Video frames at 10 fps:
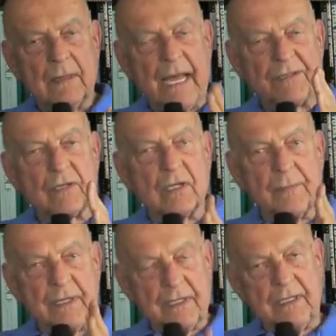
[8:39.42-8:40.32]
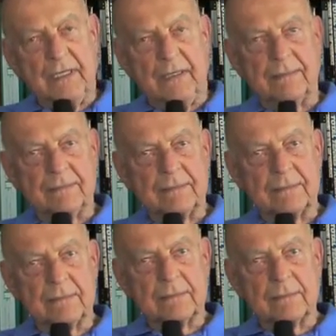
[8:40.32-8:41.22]
That's going to be the key.
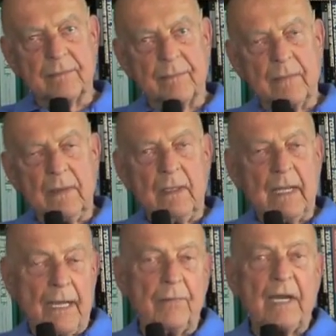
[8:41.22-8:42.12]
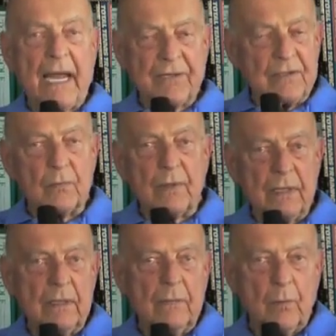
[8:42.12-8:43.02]
And relax it
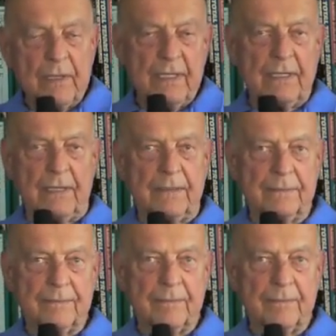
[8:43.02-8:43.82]
when needed.